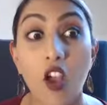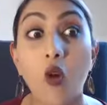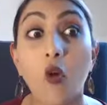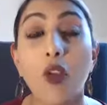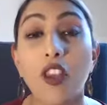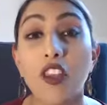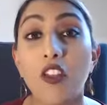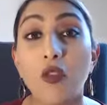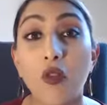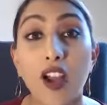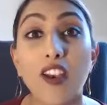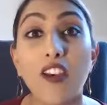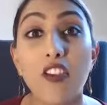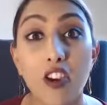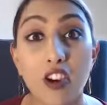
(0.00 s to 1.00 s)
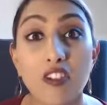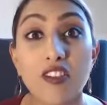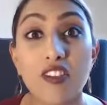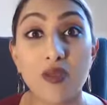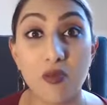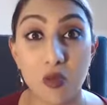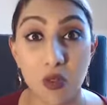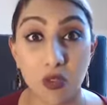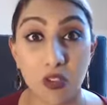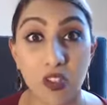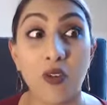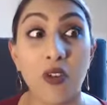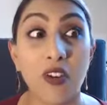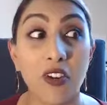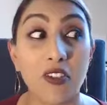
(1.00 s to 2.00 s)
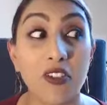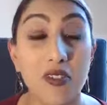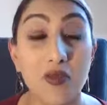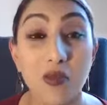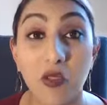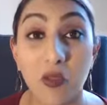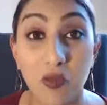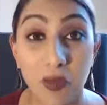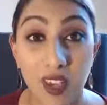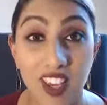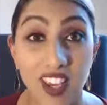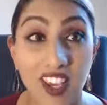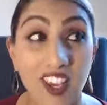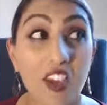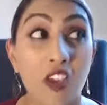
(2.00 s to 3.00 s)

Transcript: When you are not small, you are not a small being.